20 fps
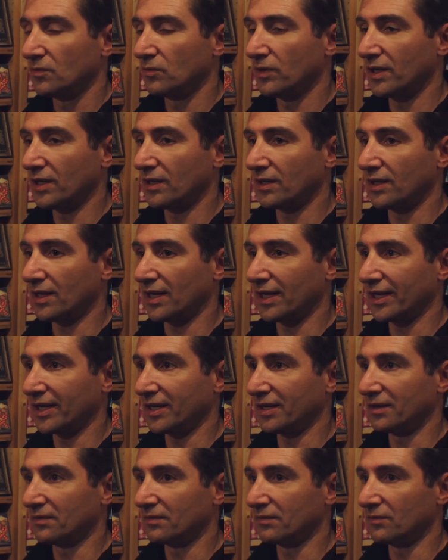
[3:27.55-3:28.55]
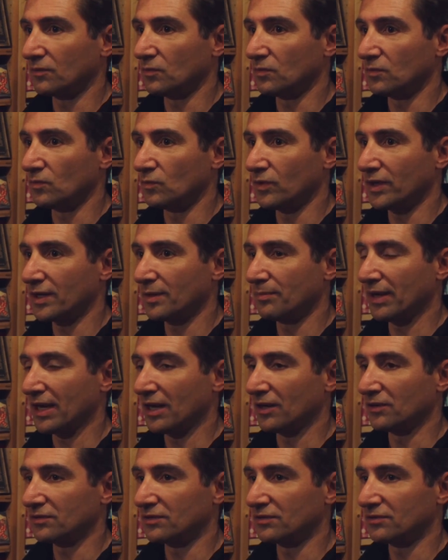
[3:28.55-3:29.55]
Well, I went
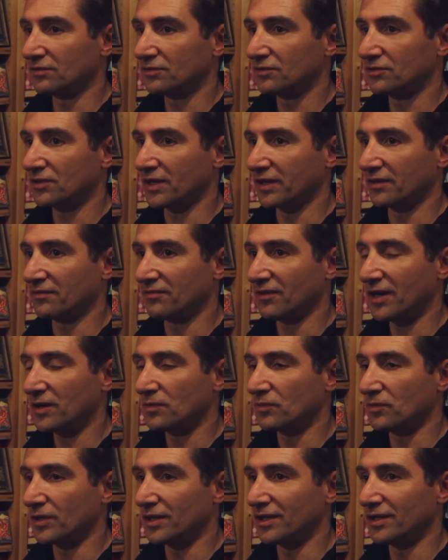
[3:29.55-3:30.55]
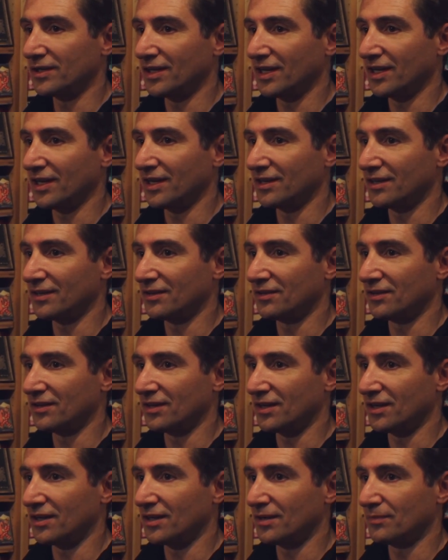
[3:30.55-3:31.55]
about trying to find one, and
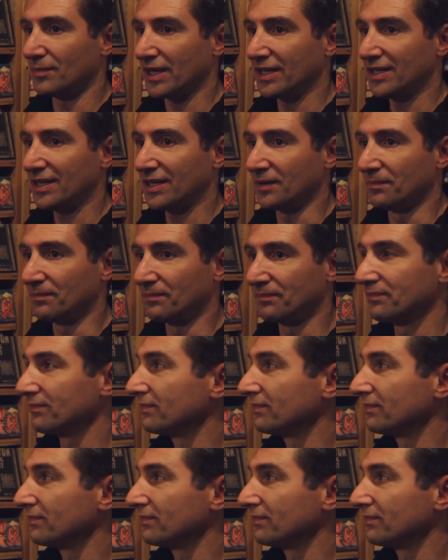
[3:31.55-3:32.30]
um, I did.